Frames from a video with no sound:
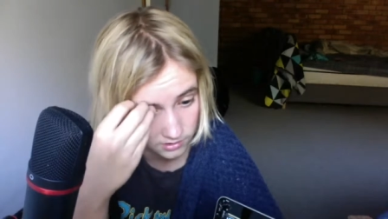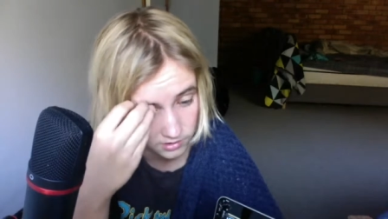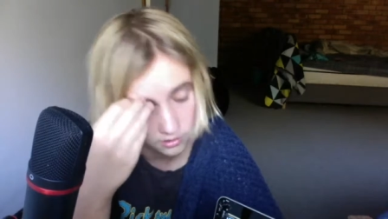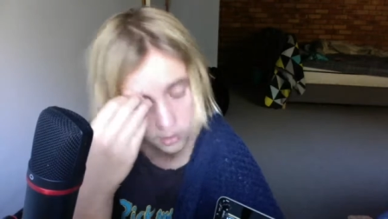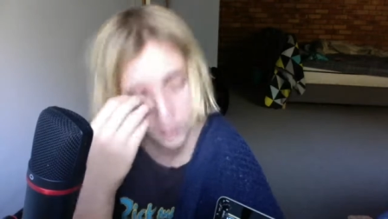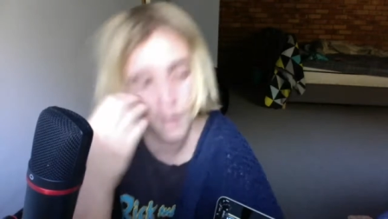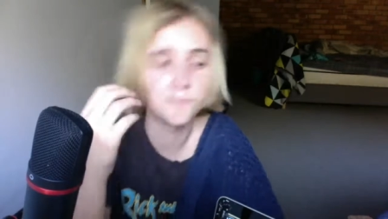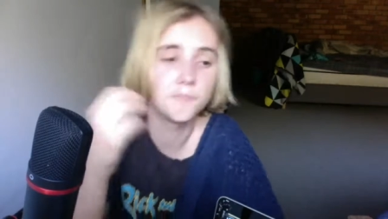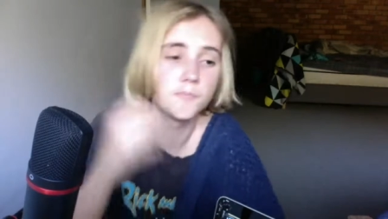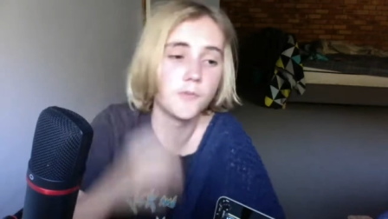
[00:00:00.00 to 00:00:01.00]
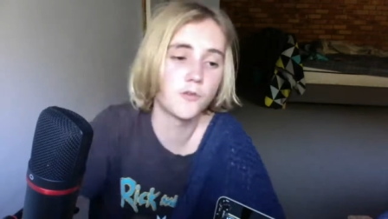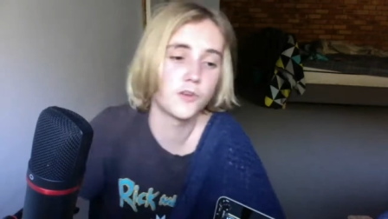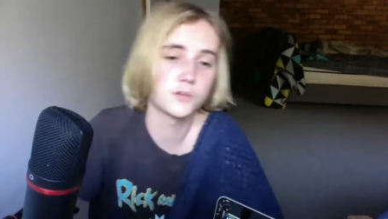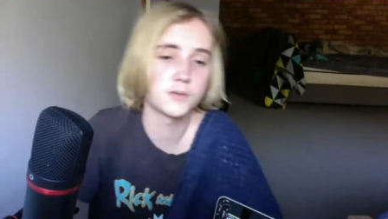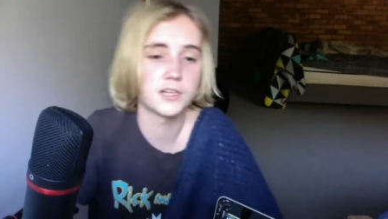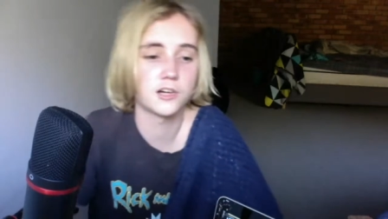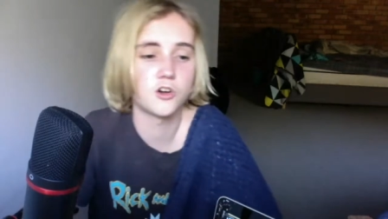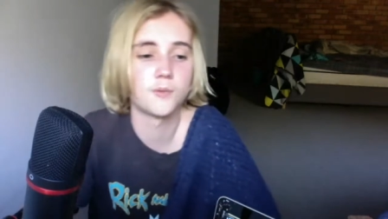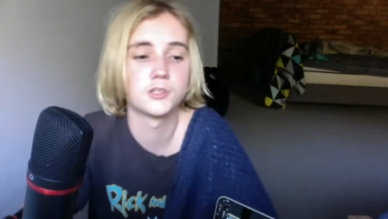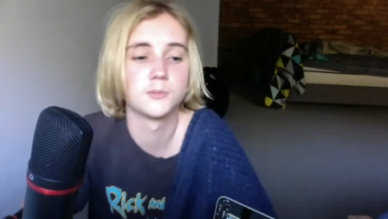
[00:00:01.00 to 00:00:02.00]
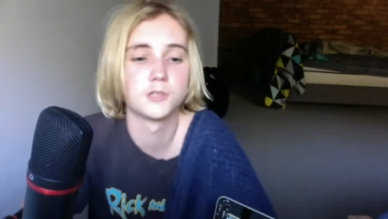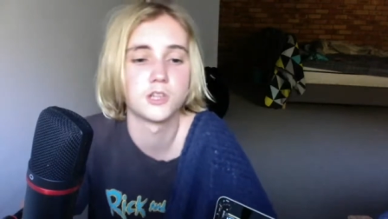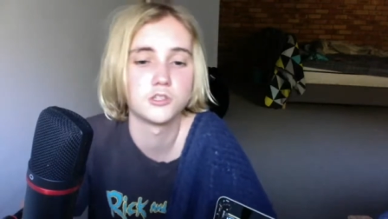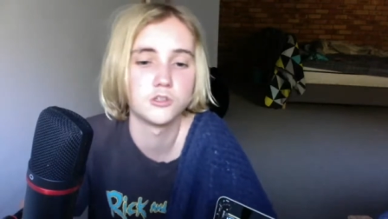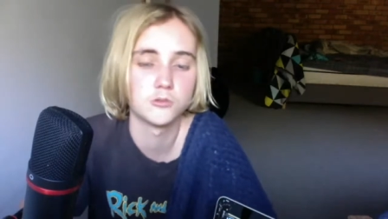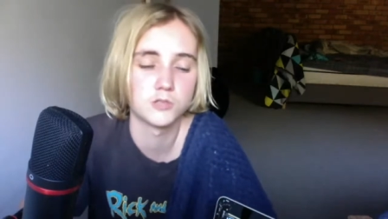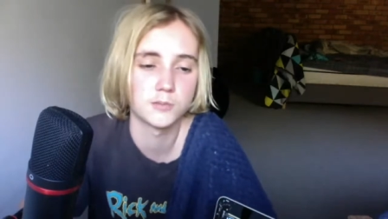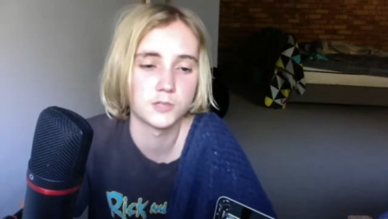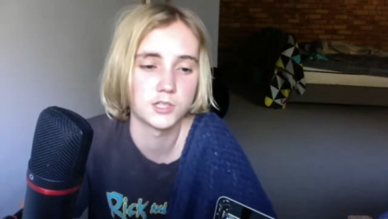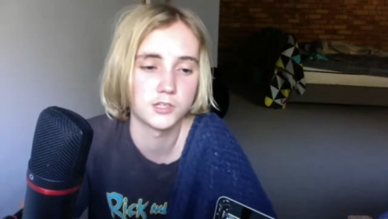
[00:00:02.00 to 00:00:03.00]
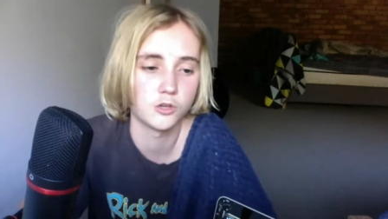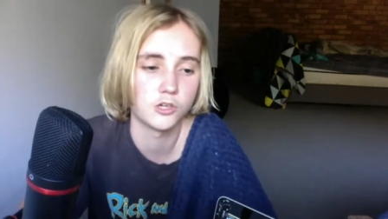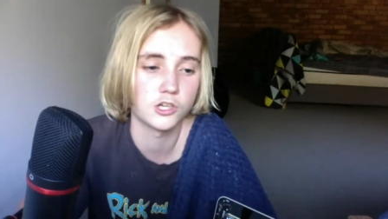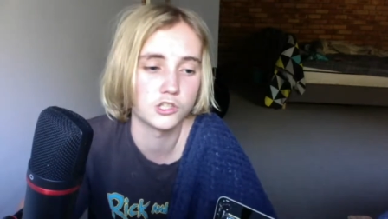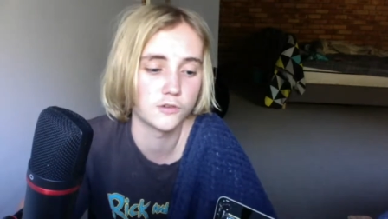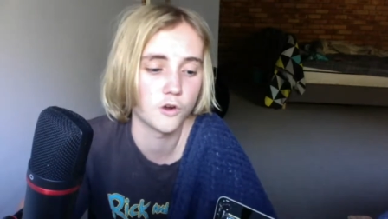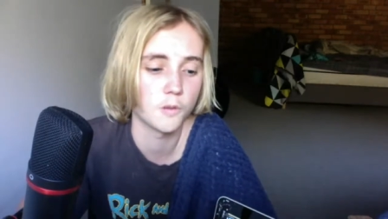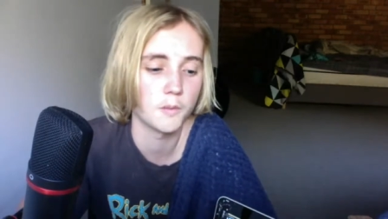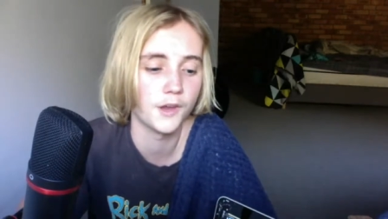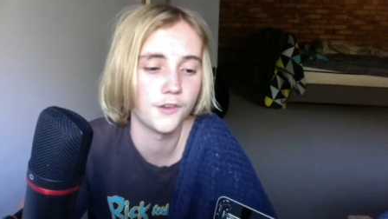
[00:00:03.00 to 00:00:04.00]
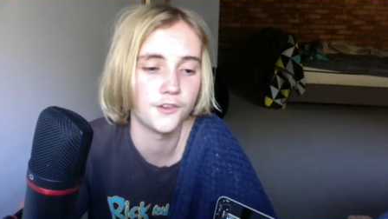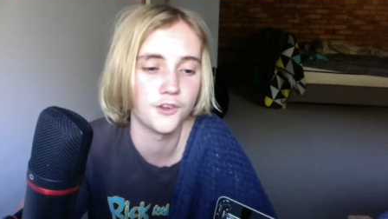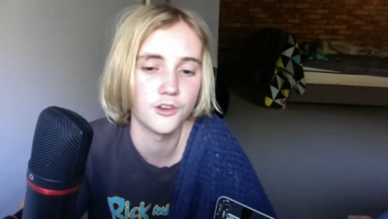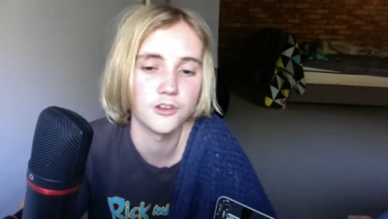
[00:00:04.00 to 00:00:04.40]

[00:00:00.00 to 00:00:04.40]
Well, the first person that commented besides you was someone saying No Country for Old Men. So